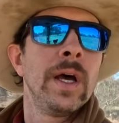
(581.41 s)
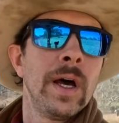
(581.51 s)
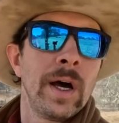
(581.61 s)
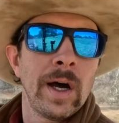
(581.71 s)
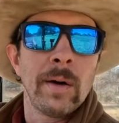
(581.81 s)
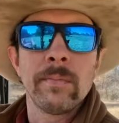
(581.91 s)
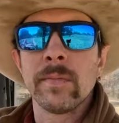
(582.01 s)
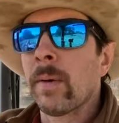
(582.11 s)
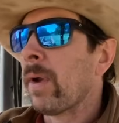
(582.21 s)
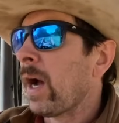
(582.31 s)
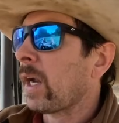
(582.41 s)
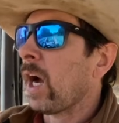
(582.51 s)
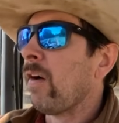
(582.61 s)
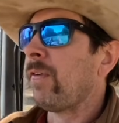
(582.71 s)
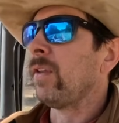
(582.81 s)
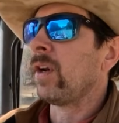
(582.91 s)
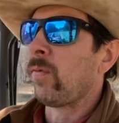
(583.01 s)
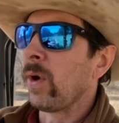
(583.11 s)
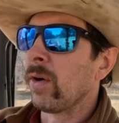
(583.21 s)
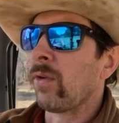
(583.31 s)
I'm not confident that if
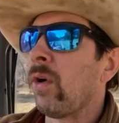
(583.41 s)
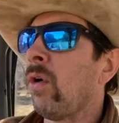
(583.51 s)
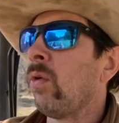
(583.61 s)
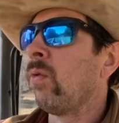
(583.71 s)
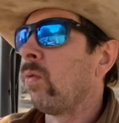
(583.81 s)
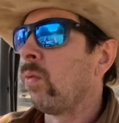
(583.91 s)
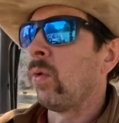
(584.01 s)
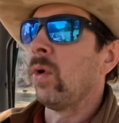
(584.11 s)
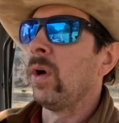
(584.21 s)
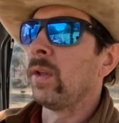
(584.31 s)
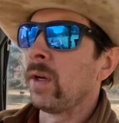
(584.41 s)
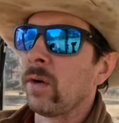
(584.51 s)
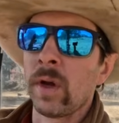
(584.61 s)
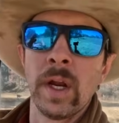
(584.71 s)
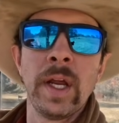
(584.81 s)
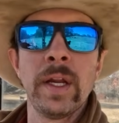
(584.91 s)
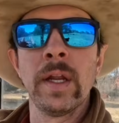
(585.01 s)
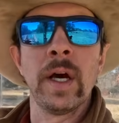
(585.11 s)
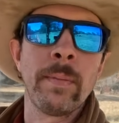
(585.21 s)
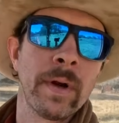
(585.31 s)
we unroll one that it'll get eaten
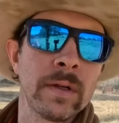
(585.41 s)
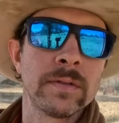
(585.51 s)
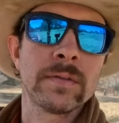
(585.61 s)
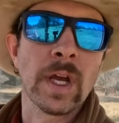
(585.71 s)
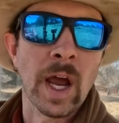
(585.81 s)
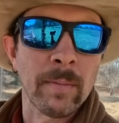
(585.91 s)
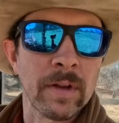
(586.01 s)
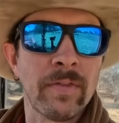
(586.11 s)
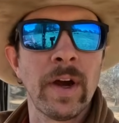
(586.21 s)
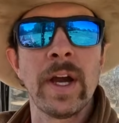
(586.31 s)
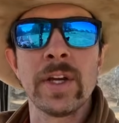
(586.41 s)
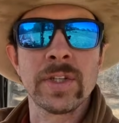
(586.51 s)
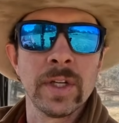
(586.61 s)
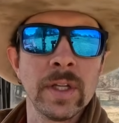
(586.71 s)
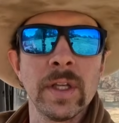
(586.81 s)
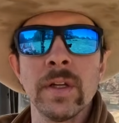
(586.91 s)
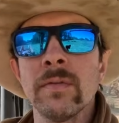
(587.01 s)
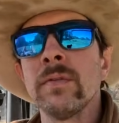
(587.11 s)
up in a timely fashion, and then